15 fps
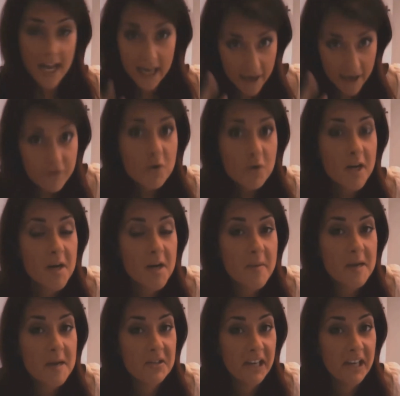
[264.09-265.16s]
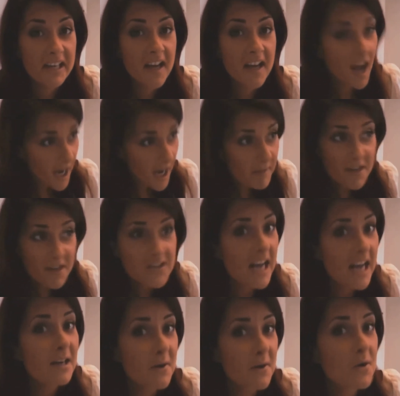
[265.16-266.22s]
If you're going to be a dick, I'm going to
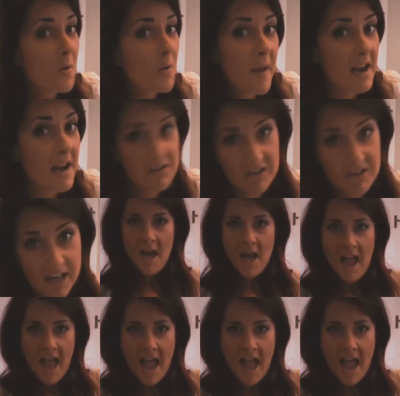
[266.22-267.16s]
tell you you're being a dick.